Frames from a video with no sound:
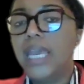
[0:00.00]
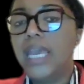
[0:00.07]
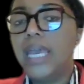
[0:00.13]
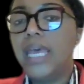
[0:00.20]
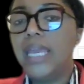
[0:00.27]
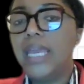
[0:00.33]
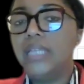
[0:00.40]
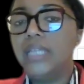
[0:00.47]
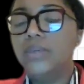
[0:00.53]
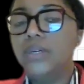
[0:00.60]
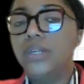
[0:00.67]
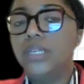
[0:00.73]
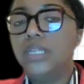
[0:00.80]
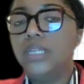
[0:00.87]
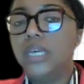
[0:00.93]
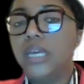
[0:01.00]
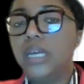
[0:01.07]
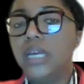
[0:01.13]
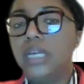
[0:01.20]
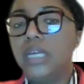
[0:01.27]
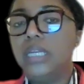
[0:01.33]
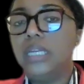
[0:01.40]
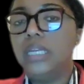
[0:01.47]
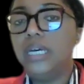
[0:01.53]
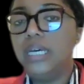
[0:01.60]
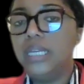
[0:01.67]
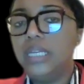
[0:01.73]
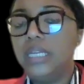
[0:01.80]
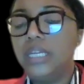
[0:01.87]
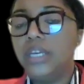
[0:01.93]
And last, we're going to look at a
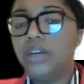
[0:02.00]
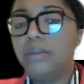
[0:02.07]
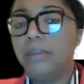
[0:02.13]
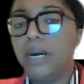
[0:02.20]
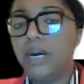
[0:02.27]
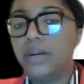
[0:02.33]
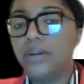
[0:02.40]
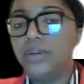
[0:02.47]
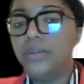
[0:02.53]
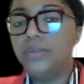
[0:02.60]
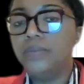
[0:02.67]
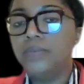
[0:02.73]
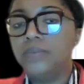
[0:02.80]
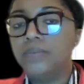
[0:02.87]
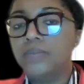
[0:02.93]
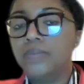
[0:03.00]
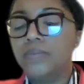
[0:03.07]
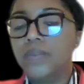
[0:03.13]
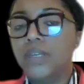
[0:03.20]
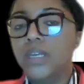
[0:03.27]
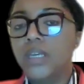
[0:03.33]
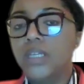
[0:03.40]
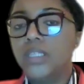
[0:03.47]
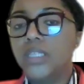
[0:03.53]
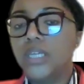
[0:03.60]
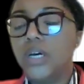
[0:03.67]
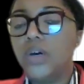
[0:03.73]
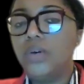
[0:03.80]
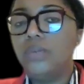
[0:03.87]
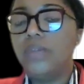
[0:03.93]
nonlinear model.
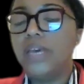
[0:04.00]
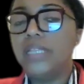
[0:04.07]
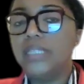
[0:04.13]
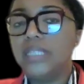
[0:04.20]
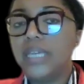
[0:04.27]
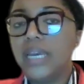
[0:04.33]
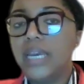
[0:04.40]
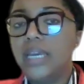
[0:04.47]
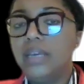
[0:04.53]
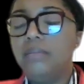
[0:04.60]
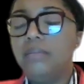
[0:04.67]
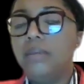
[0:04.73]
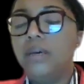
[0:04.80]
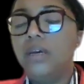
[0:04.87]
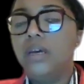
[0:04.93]
So that same